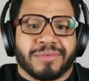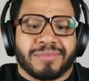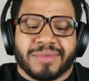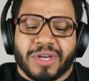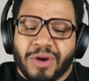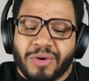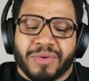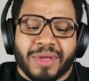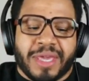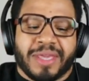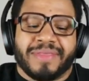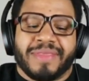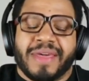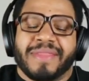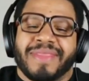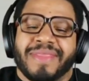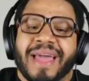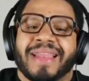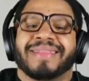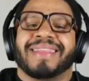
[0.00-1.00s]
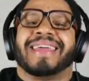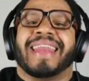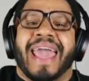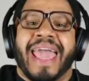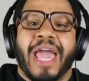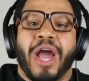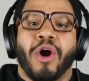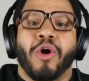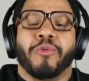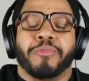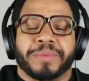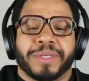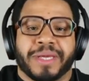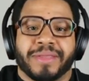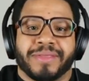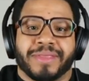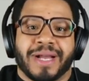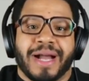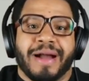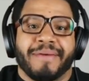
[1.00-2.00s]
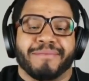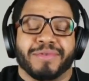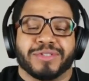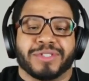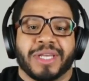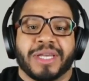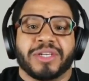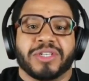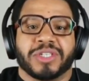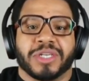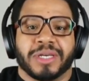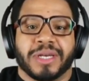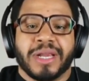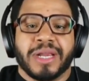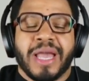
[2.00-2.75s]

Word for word: No, it, that that helped in the conversation.